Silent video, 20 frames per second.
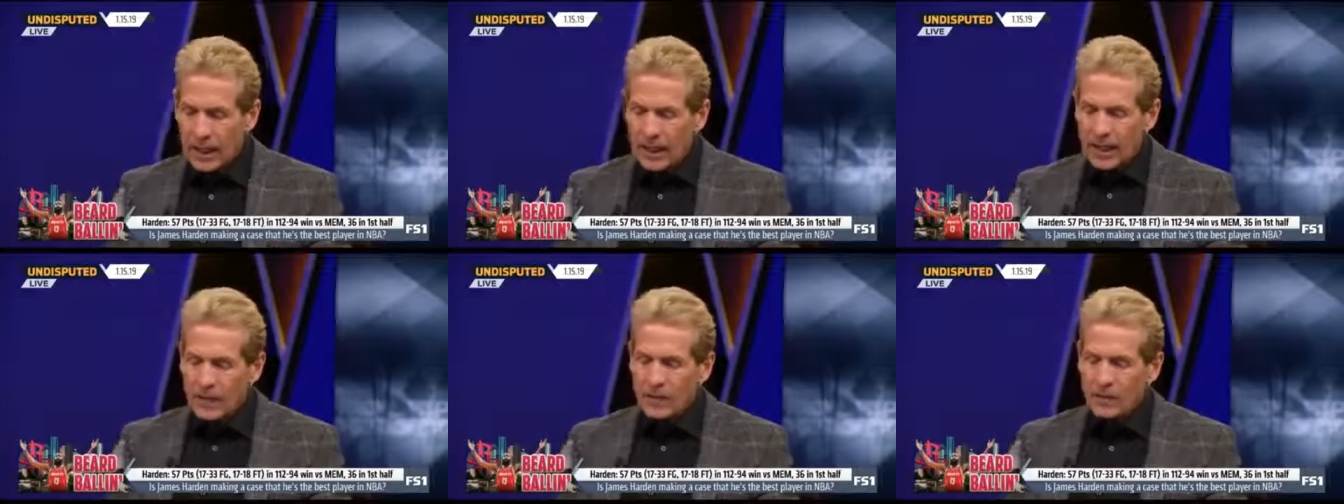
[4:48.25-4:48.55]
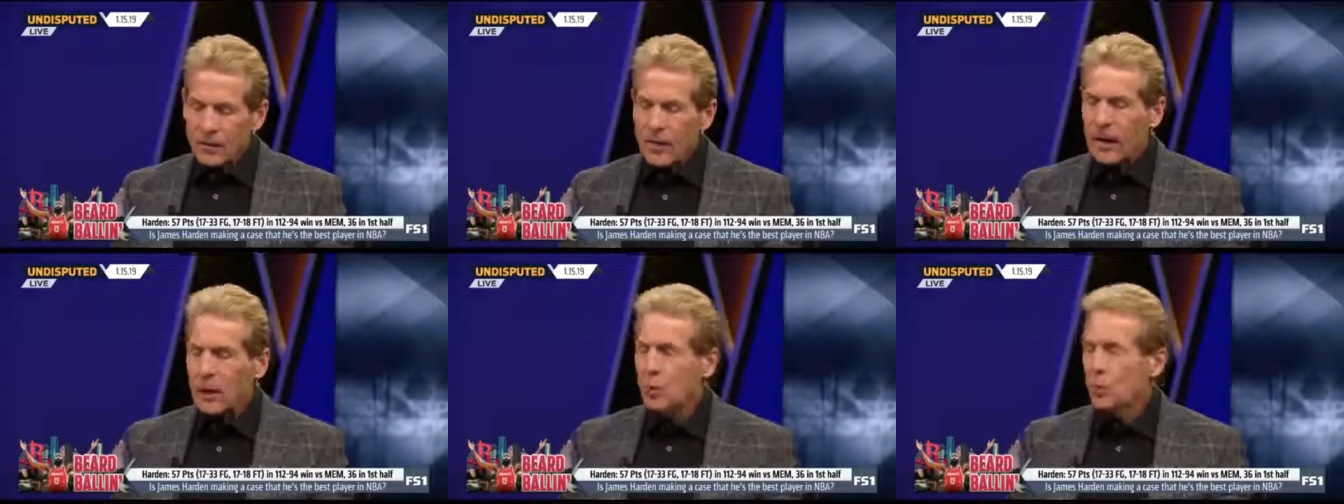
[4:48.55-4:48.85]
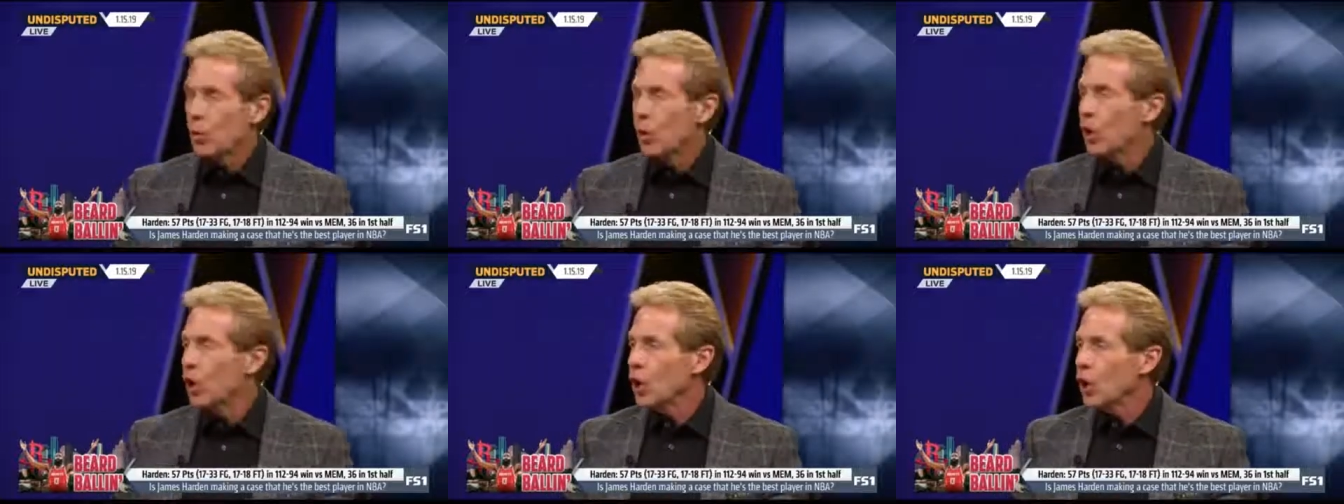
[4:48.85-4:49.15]
and they
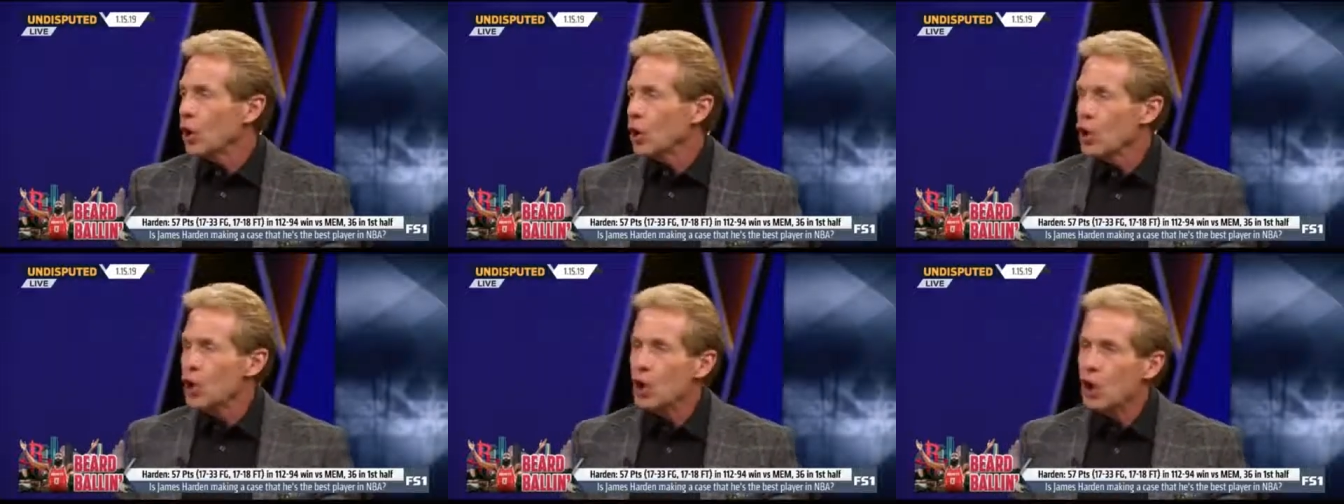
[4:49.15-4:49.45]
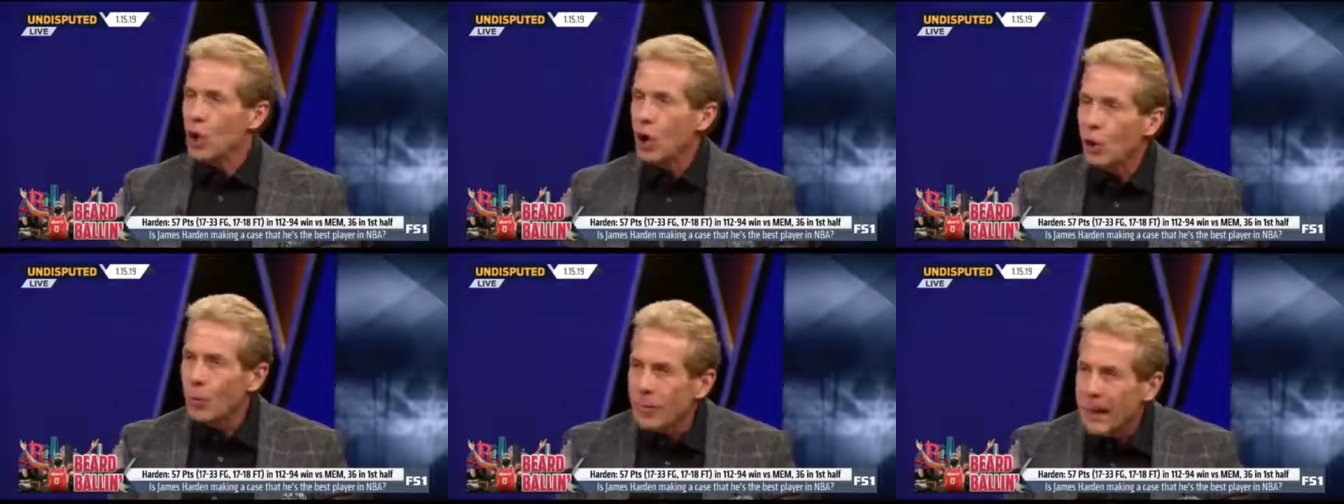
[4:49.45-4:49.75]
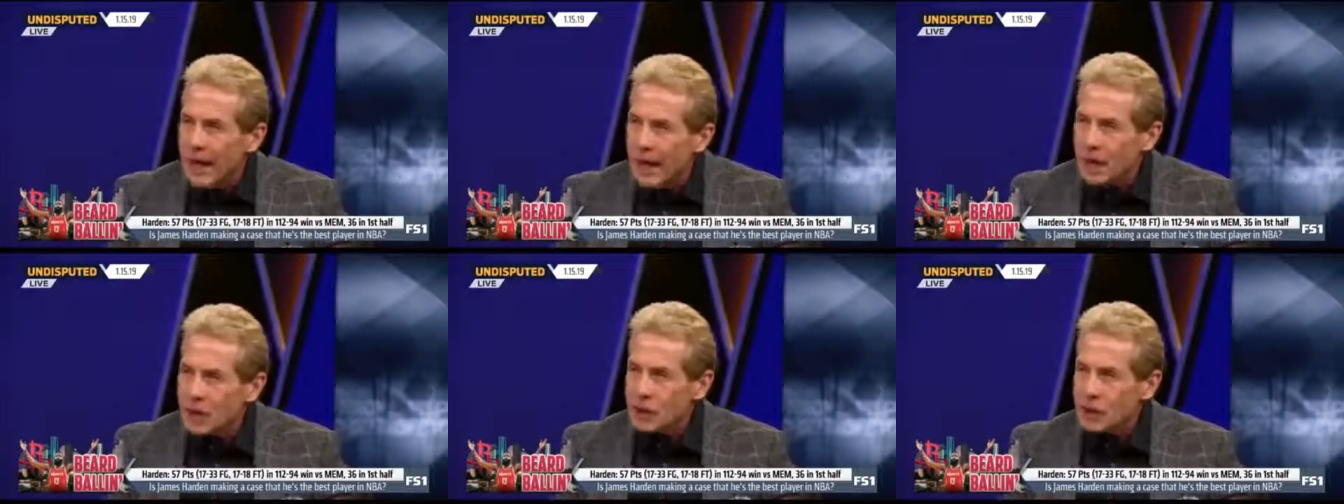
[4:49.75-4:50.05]
were no
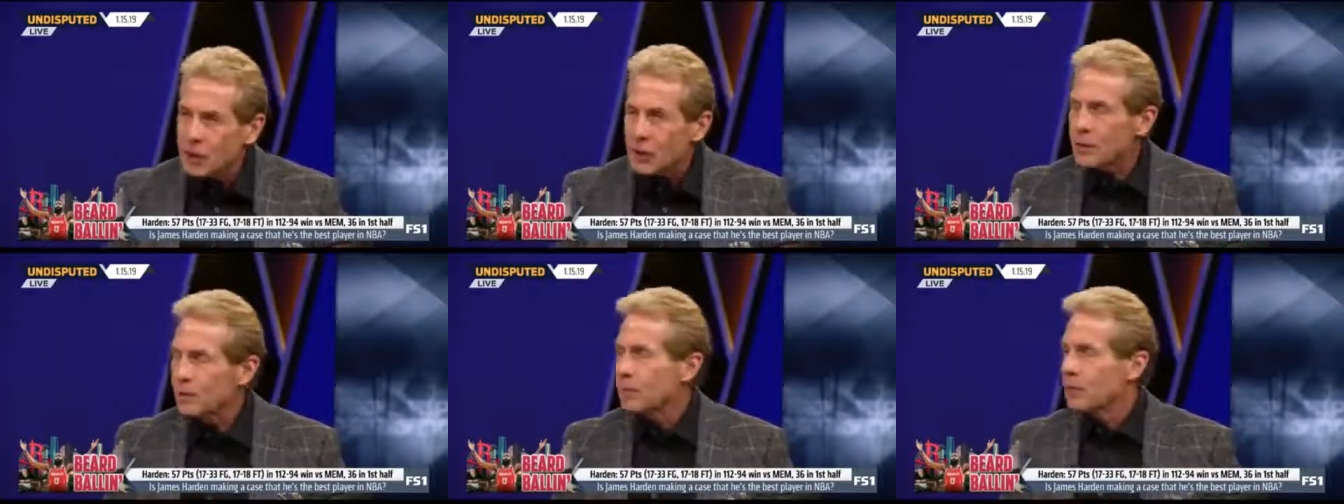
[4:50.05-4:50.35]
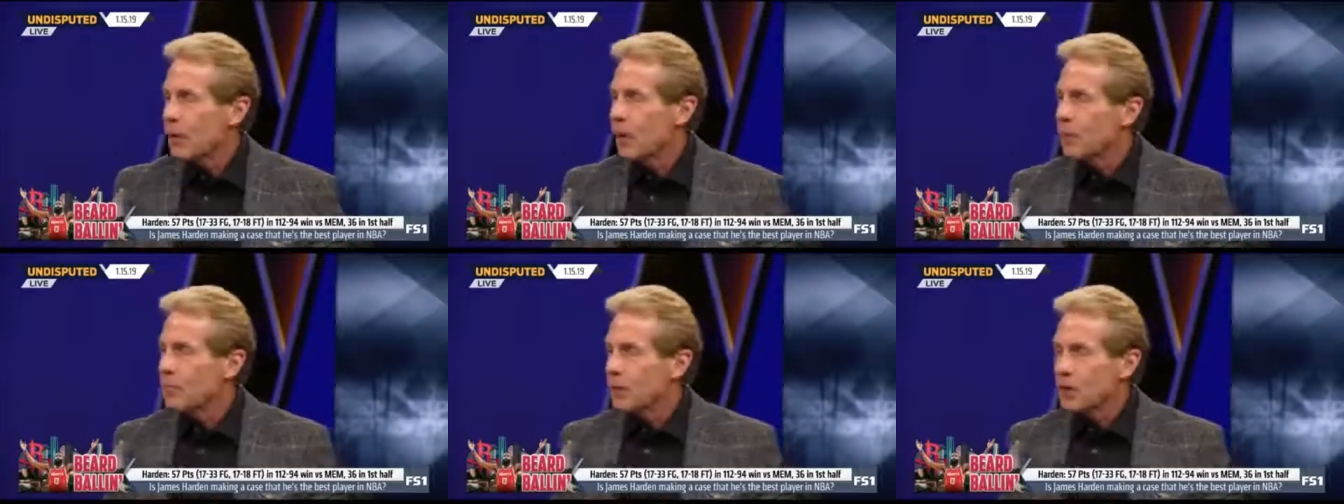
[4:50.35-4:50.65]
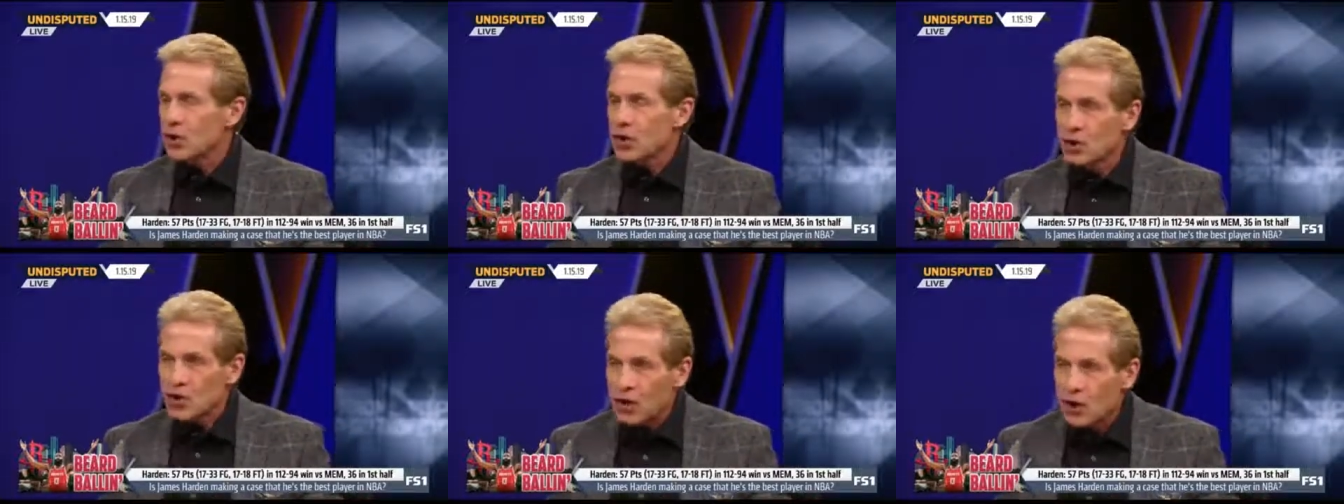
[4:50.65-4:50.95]
match from the
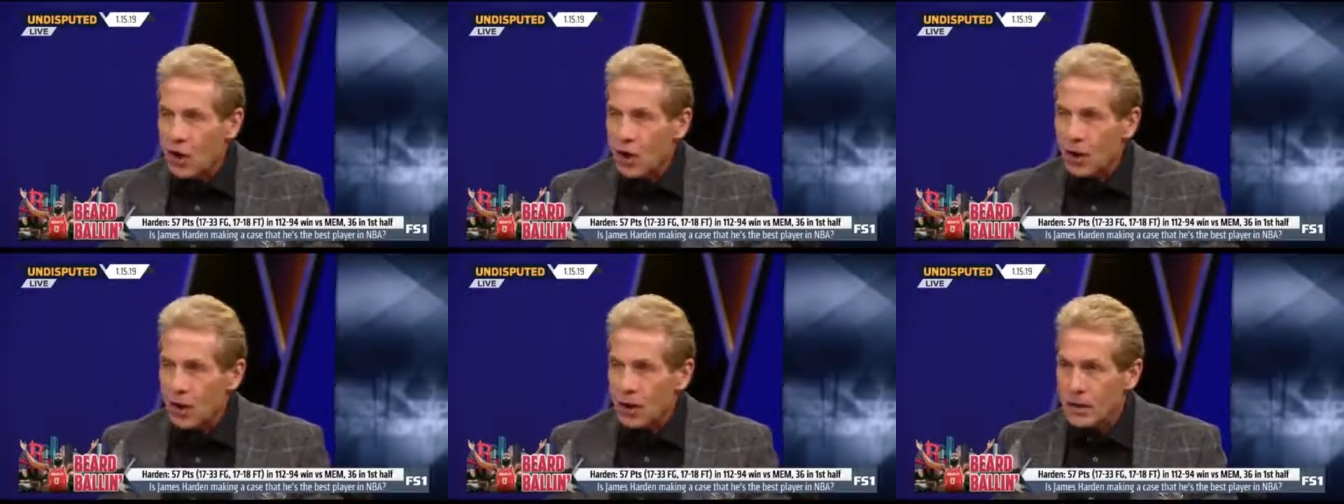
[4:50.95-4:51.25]
start.